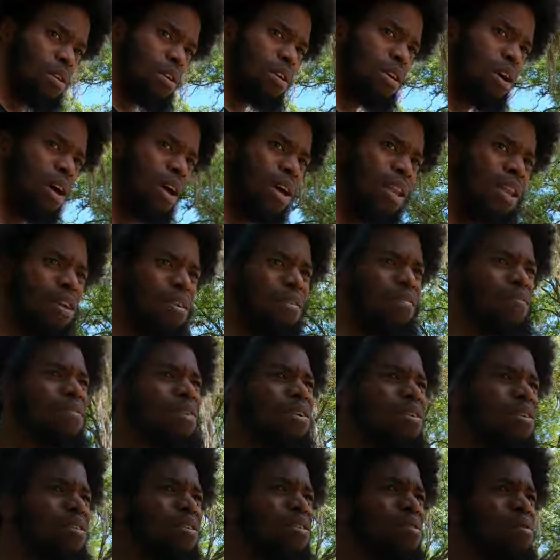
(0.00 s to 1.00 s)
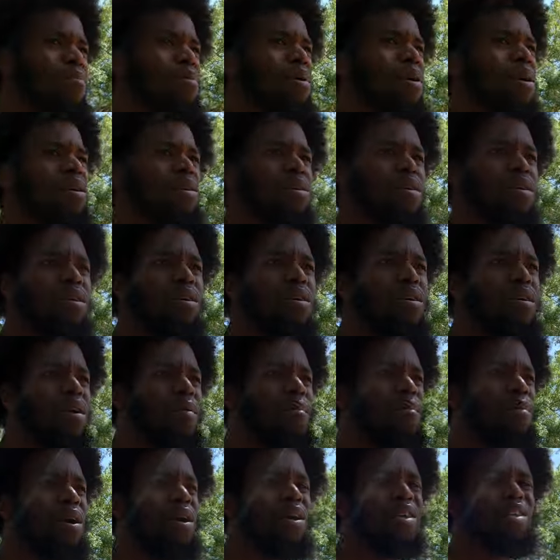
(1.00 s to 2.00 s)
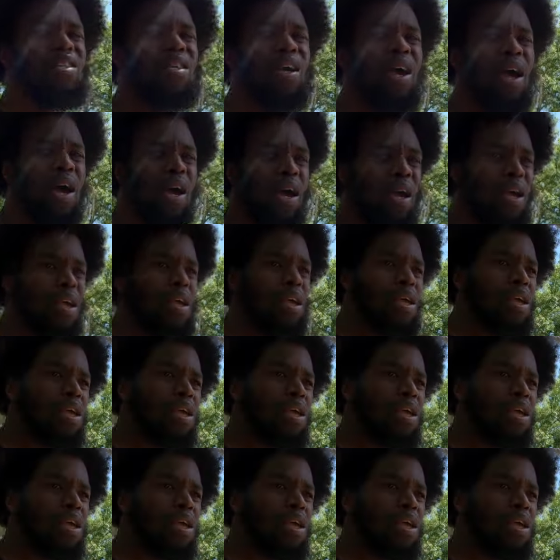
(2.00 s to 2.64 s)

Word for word: I gotta invest in a bigger, a bigger jack.